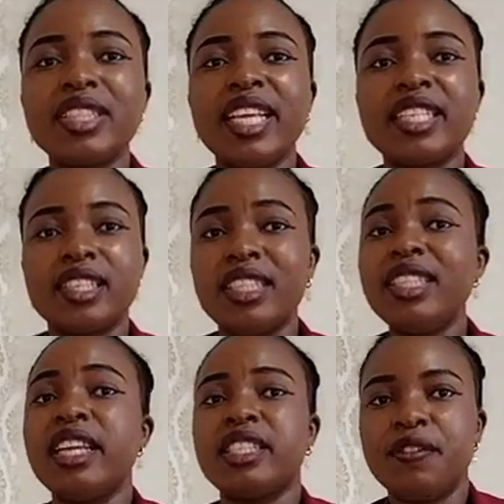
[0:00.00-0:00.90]
need
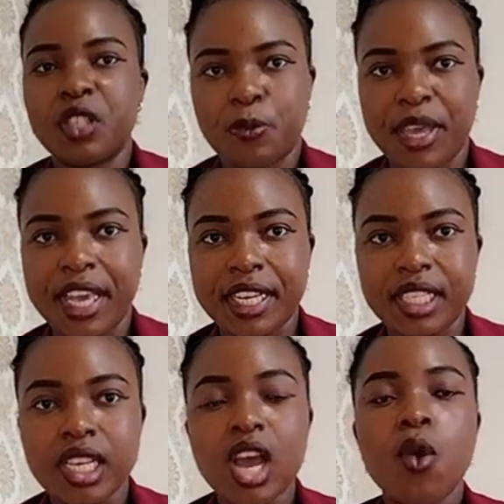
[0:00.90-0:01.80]
native speakers
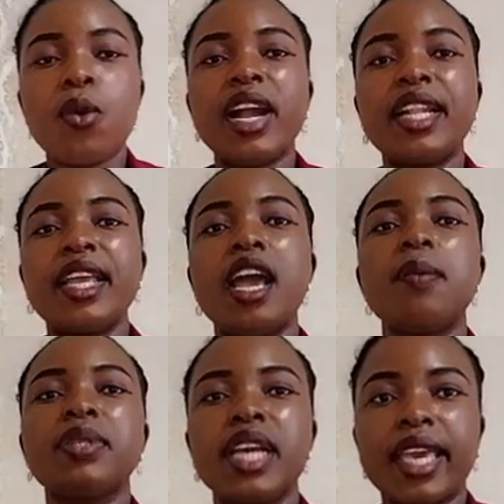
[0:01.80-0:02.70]
who can
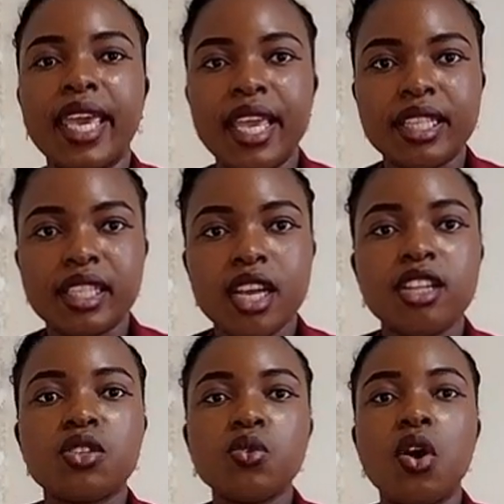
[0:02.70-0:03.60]
help their kids
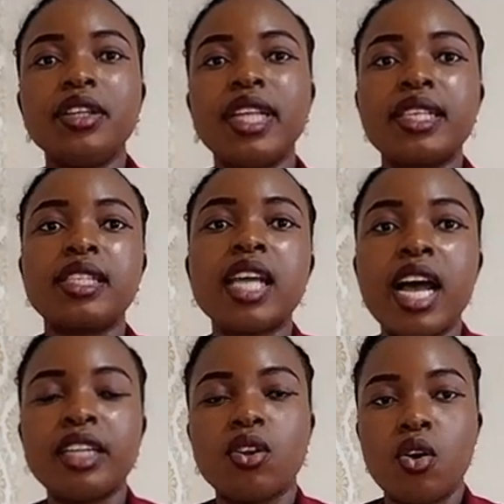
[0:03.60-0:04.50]
to
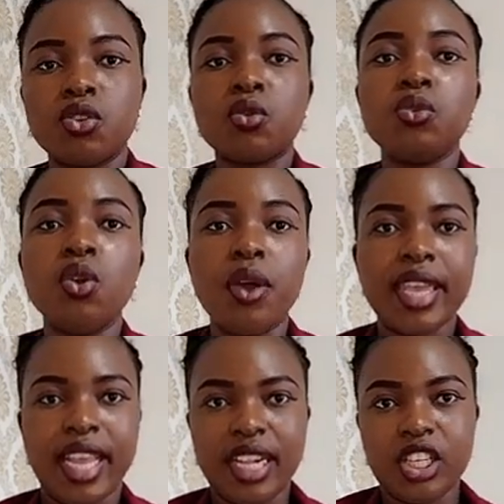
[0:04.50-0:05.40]
understand or to know
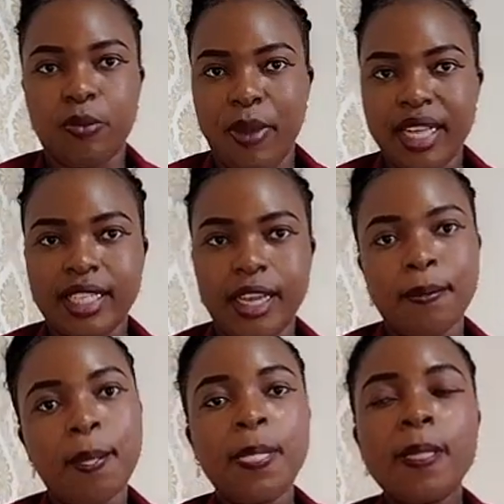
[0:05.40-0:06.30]
English better.
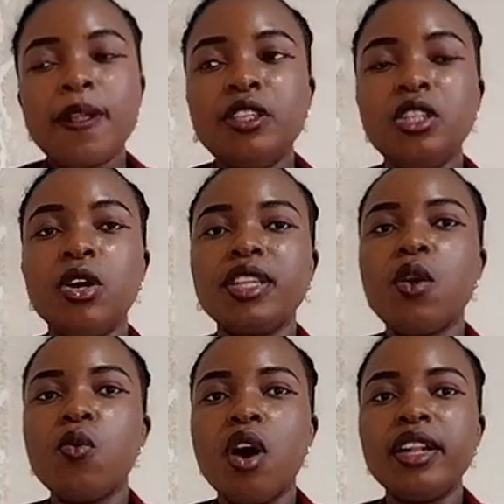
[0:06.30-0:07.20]
You know, the
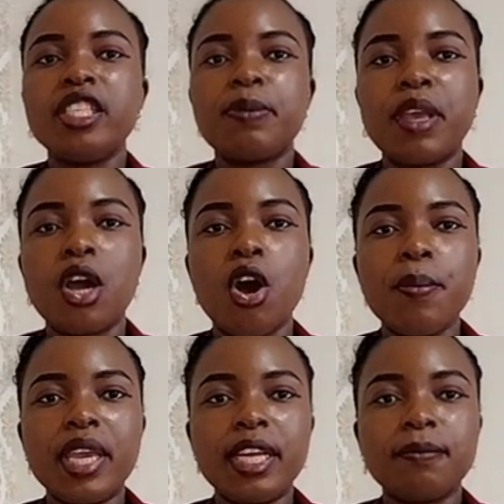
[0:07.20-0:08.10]
world is
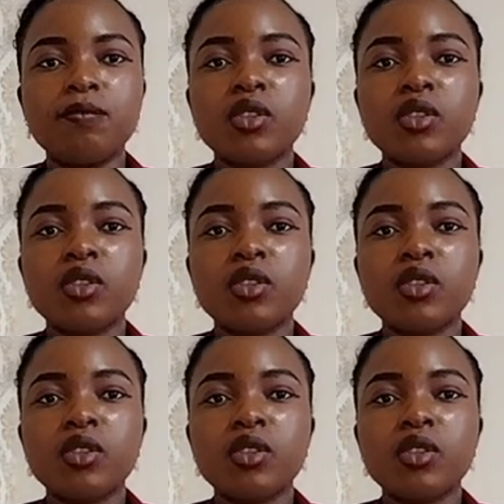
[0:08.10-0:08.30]
becoming